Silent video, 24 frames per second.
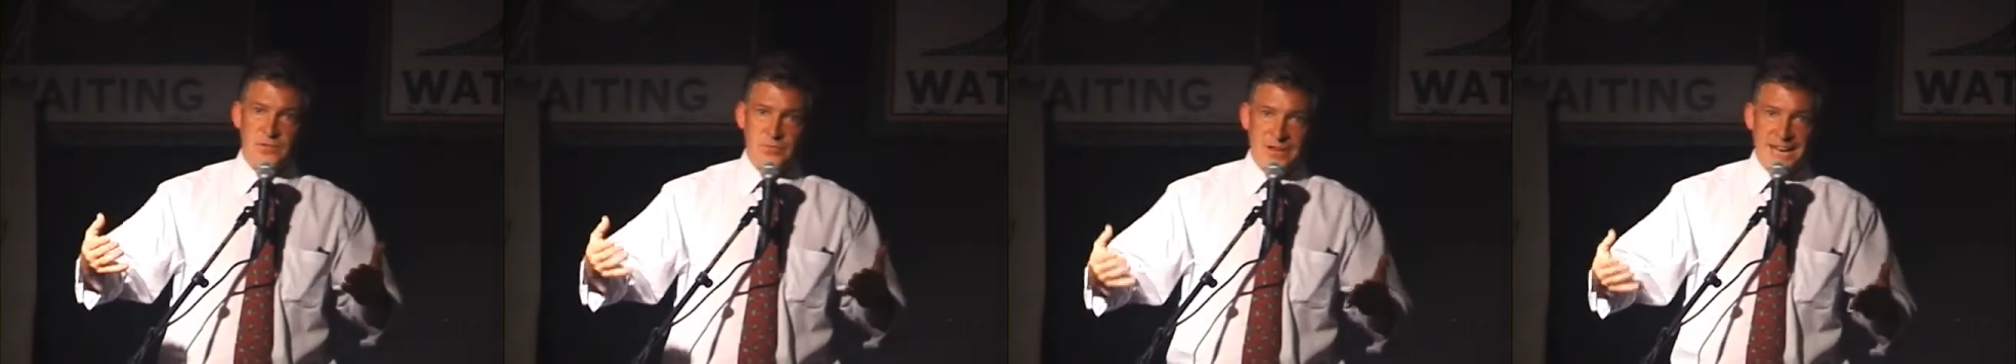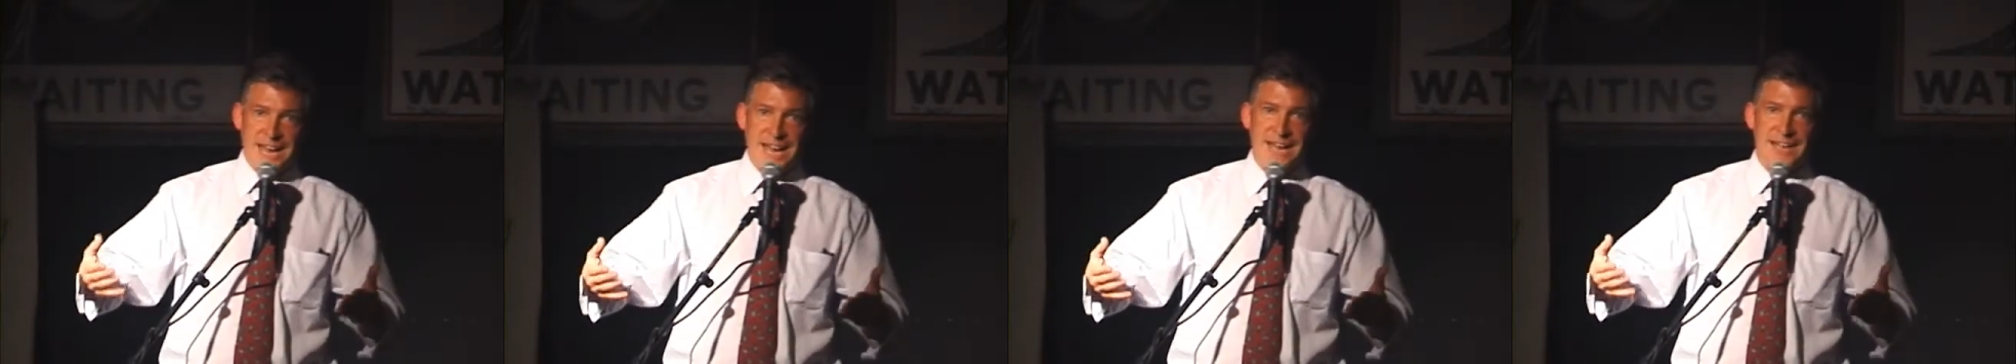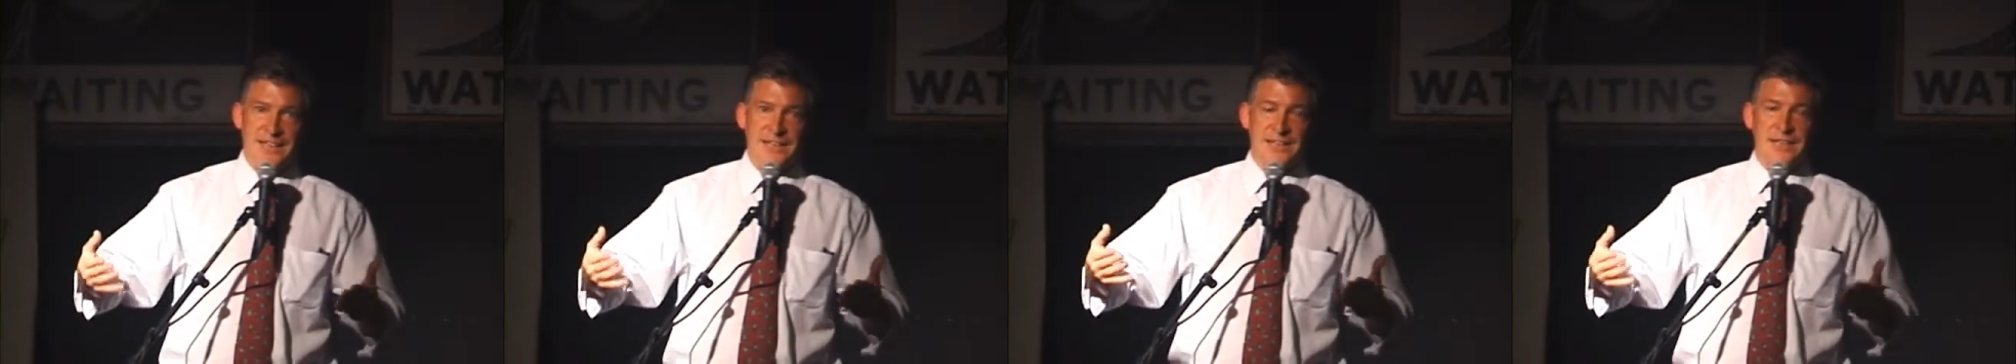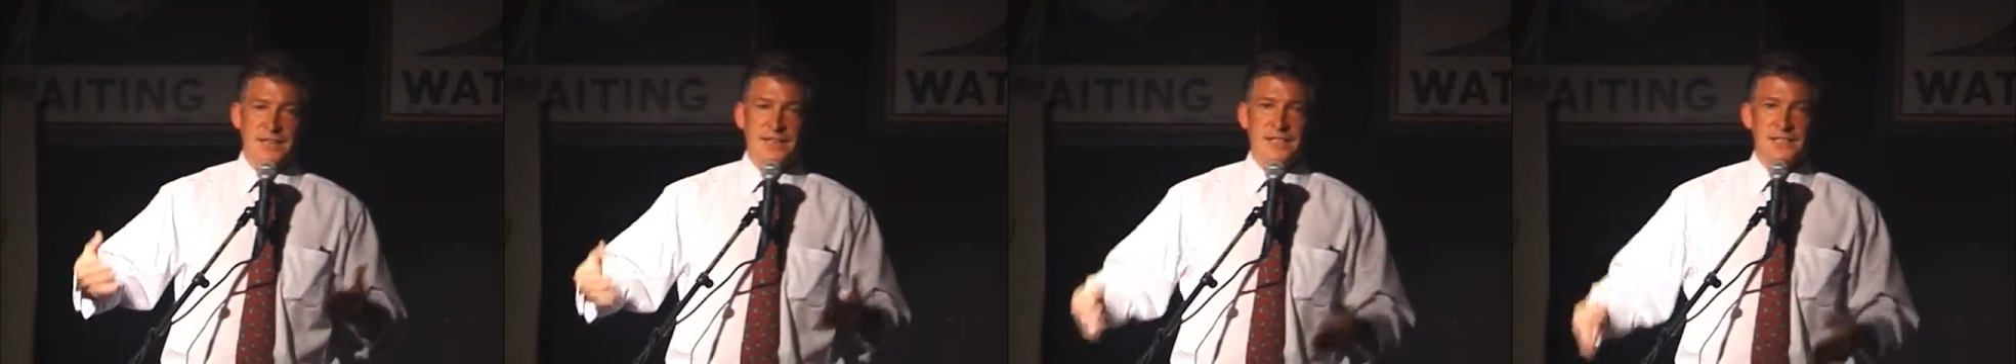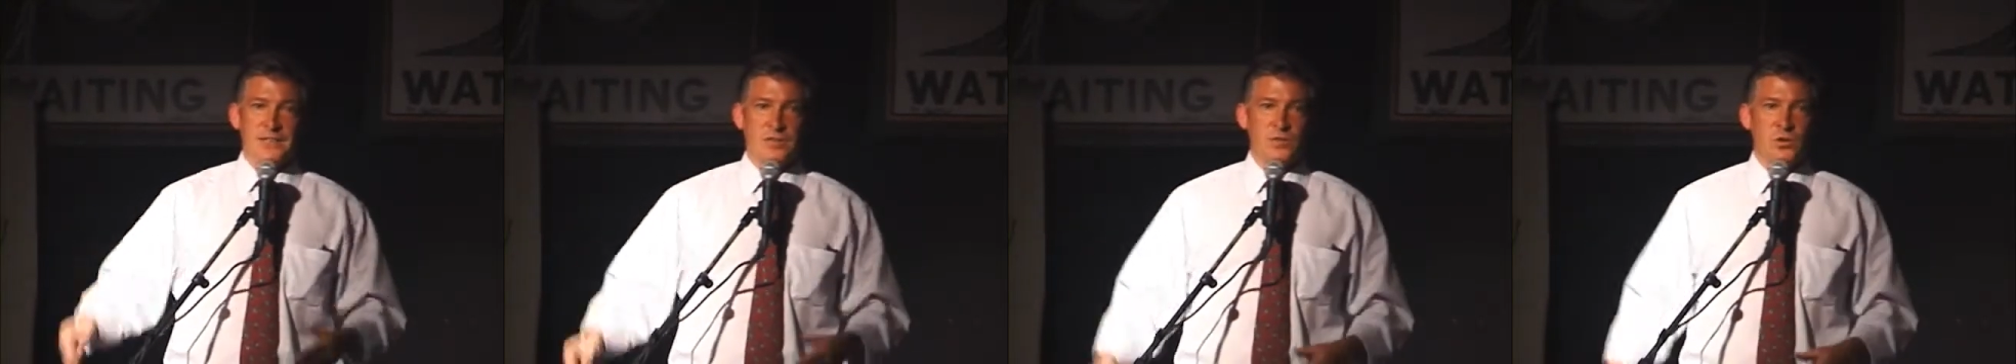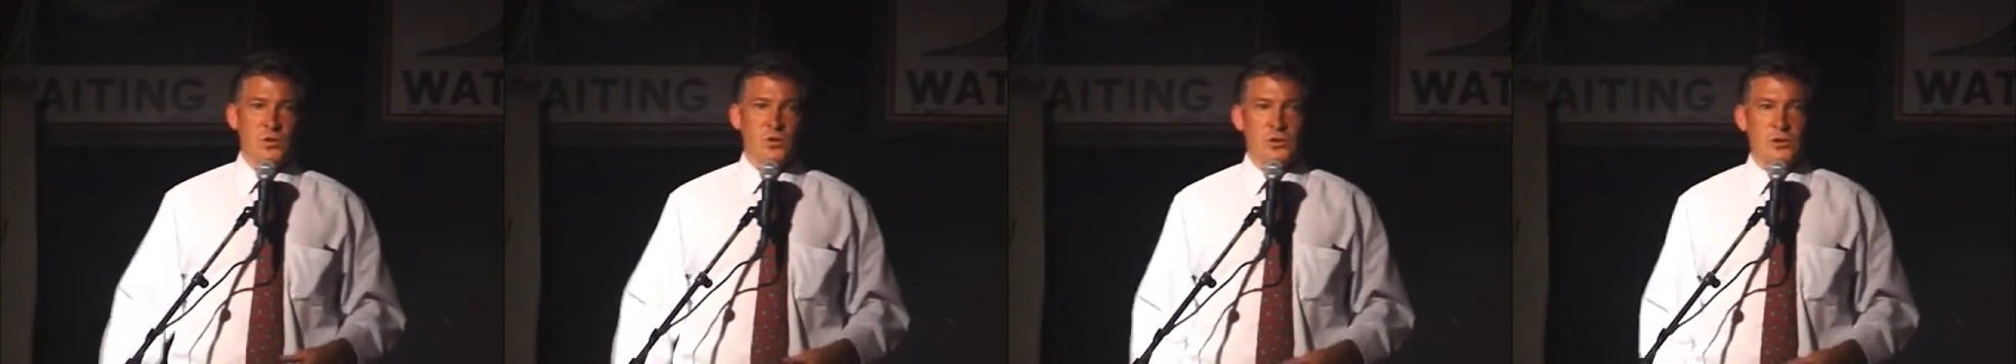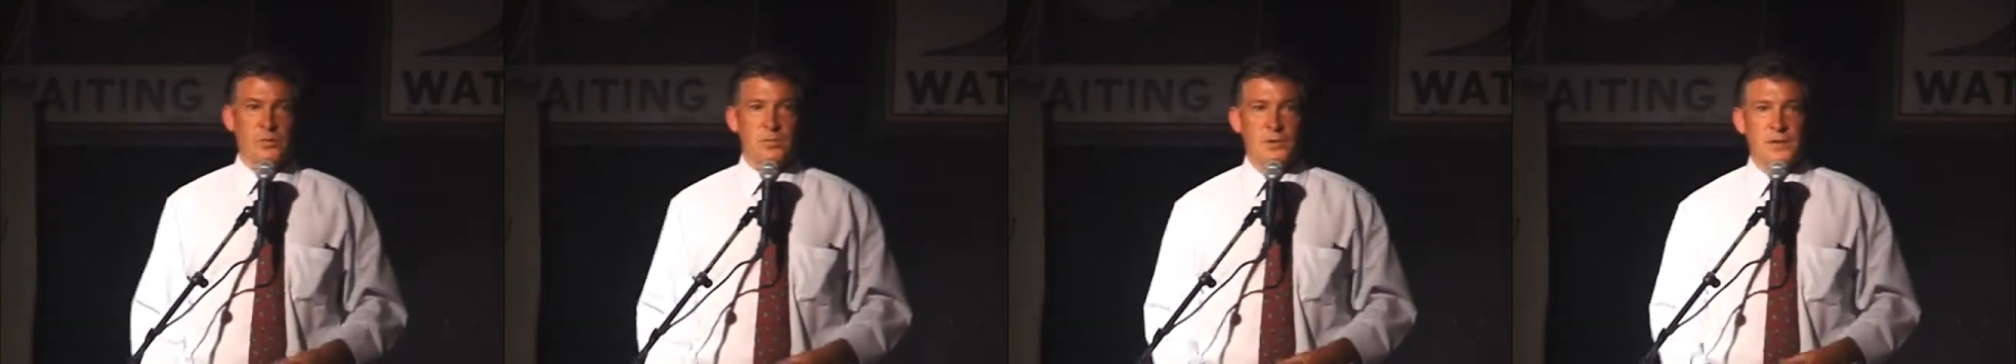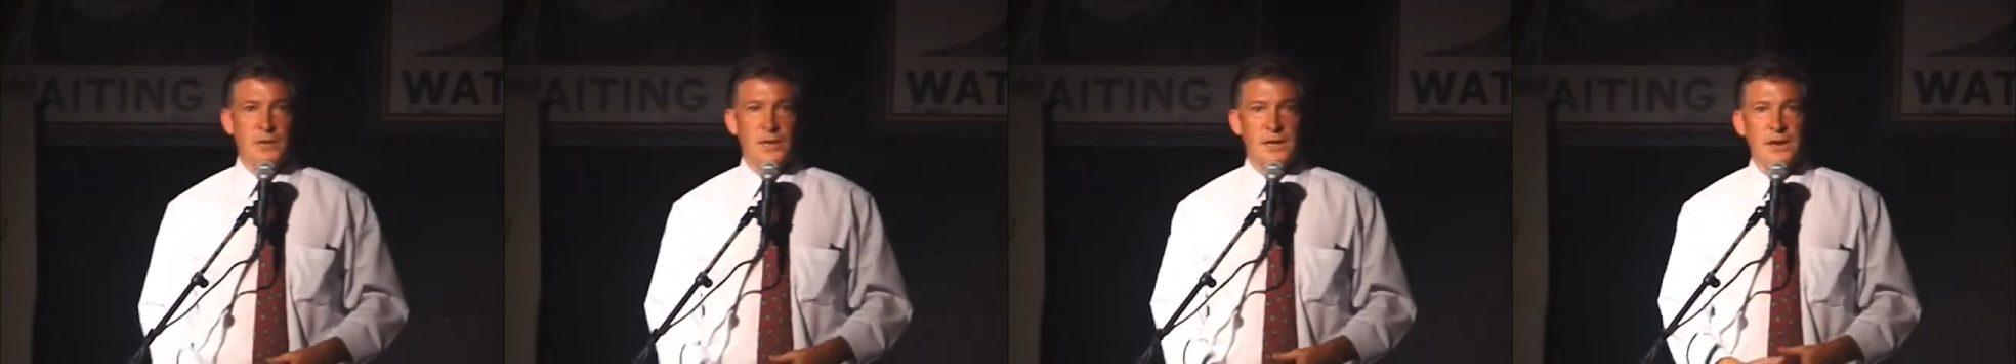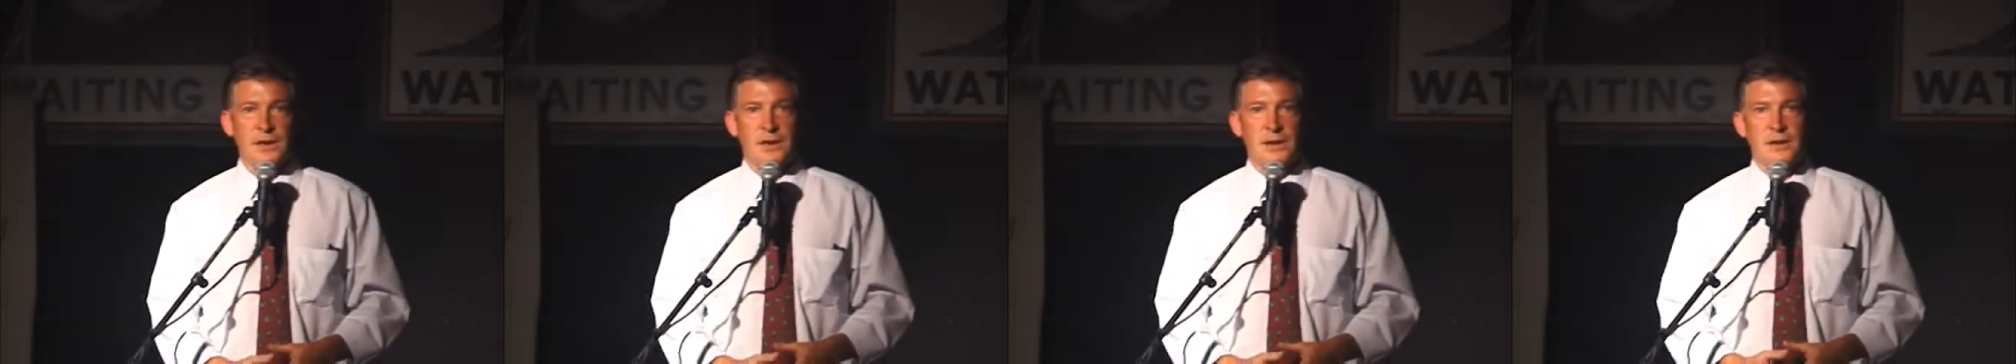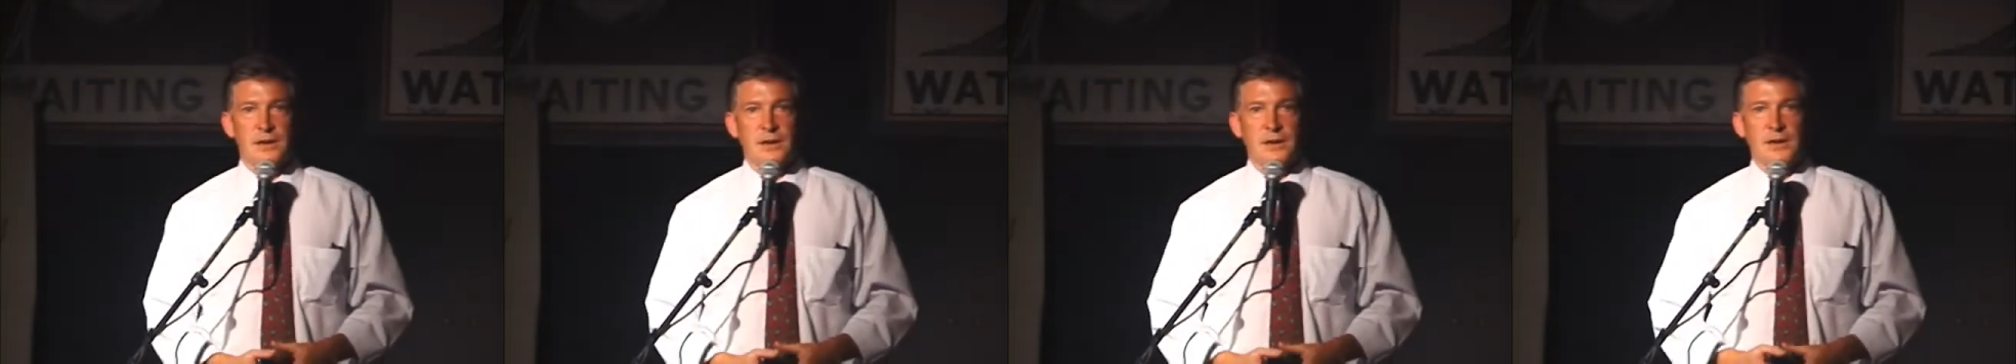realities of corporate